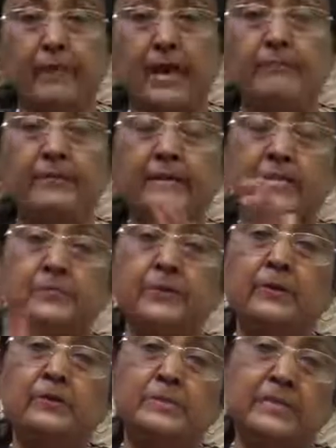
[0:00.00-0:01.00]
average
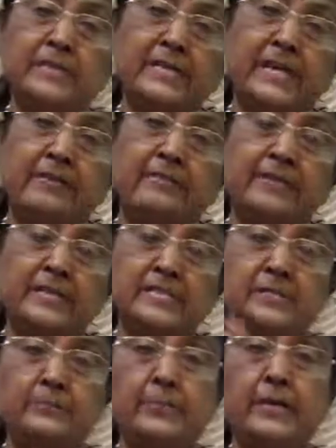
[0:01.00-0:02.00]
velocity and average
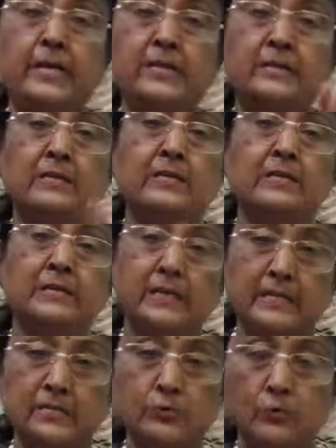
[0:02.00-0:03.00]
speed, there
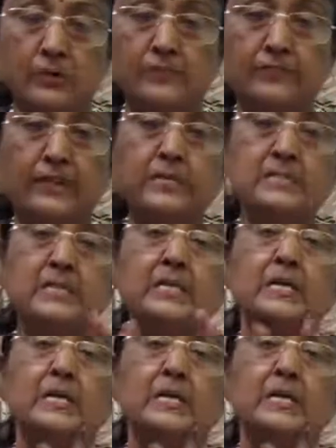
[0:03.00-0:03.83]
is no difference.